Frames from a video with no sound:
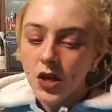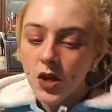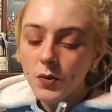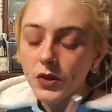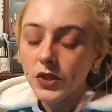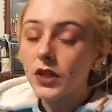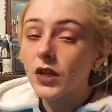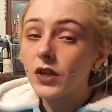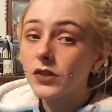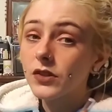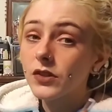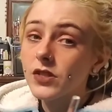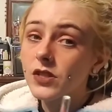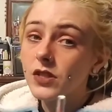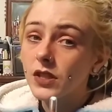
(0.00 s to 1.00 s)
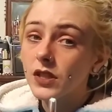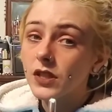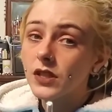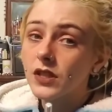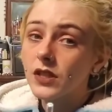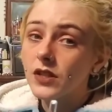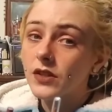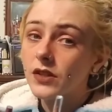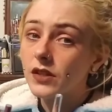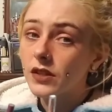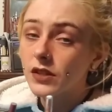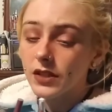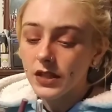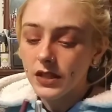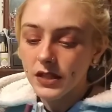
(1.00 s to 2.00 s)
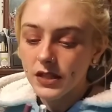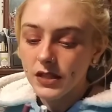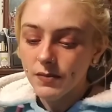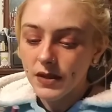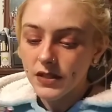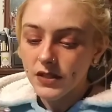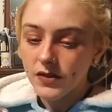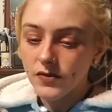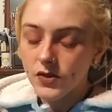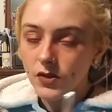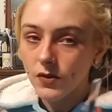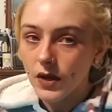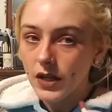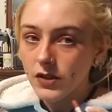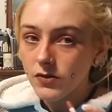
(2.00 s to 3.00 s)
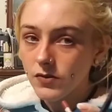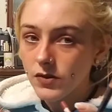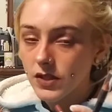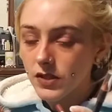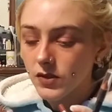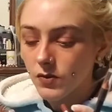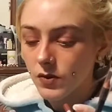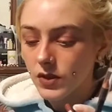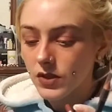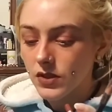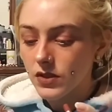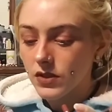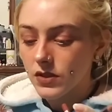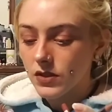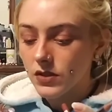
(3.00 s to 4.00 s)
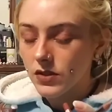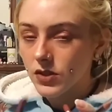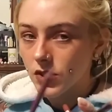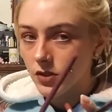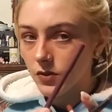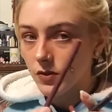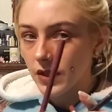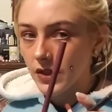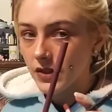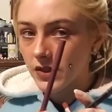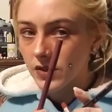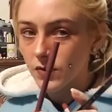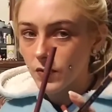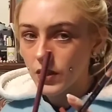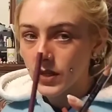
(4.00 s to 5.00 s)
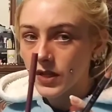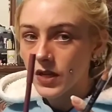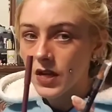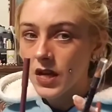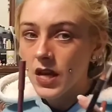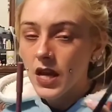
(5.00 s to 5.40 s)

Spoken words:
But the color is good and they're inexpensive. So I use this one too, and this one.